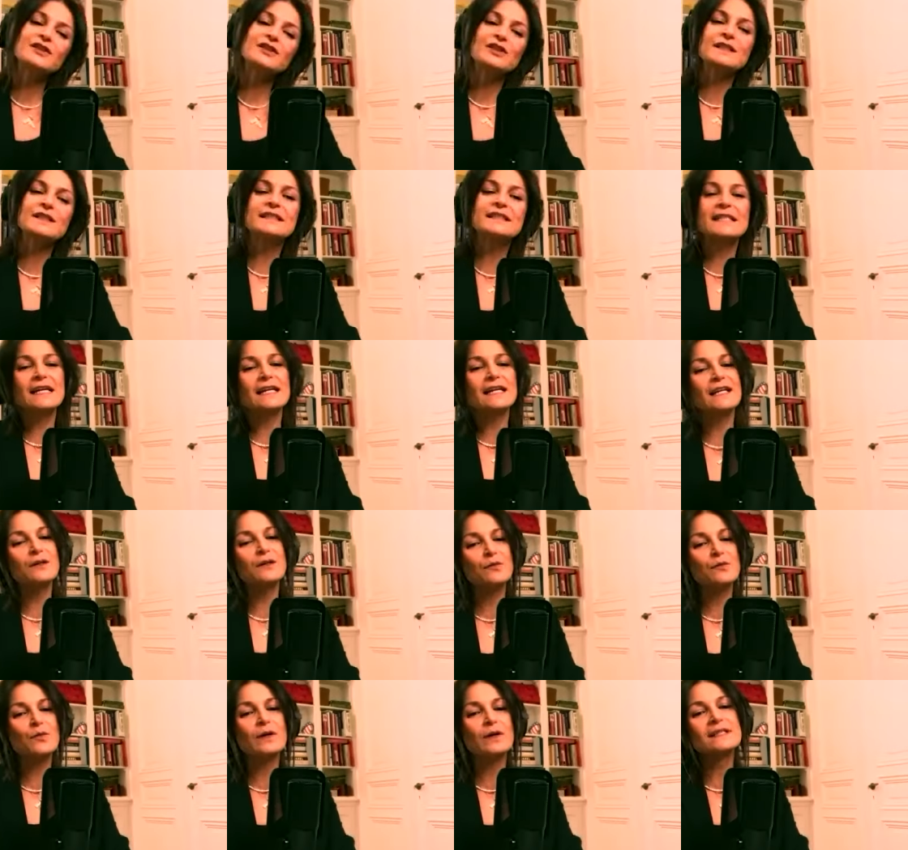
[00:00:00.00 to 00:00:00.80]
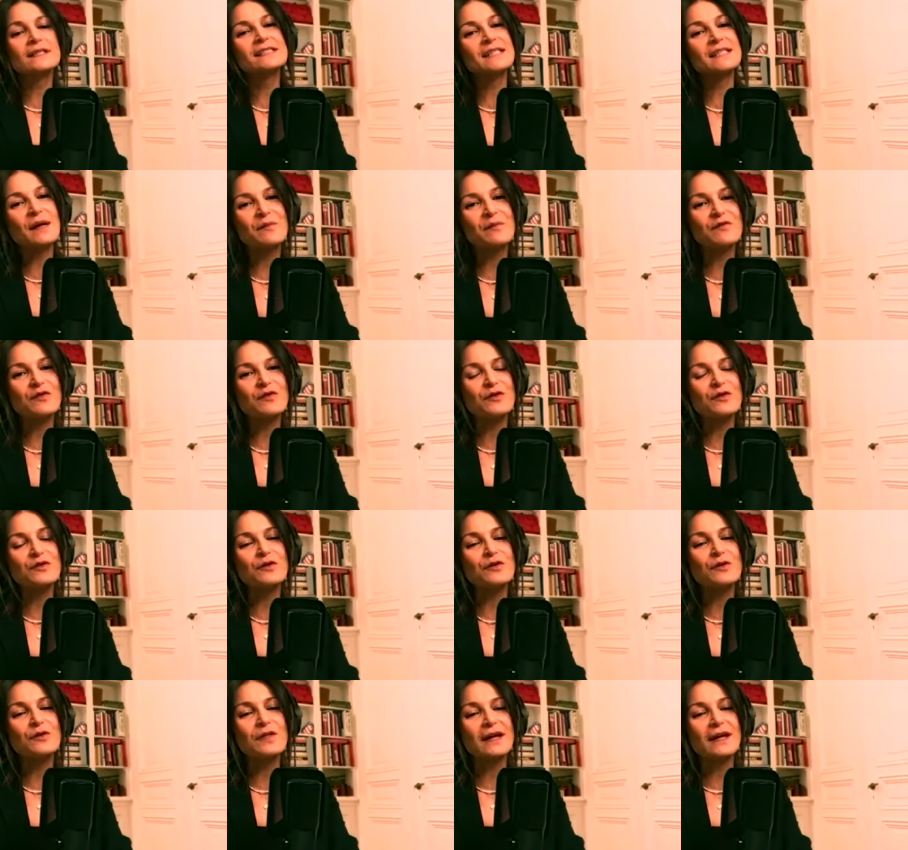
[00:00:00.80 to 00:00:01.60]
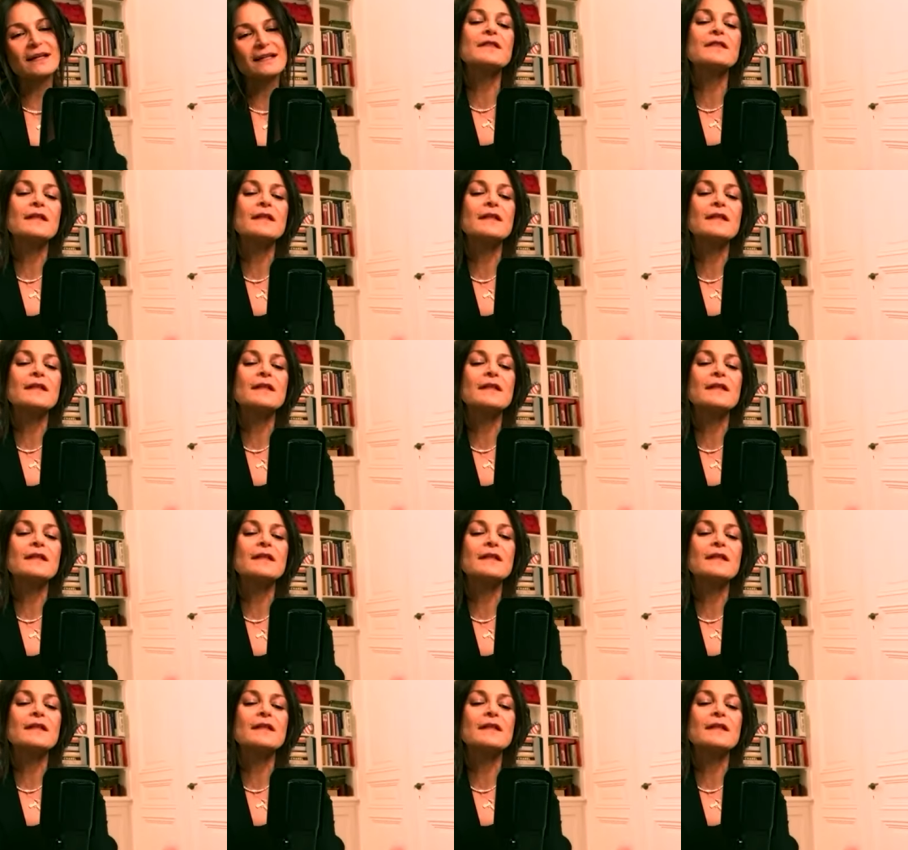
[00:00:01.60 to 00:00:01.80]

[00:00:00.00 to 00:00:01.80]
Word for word: just take it one step further then.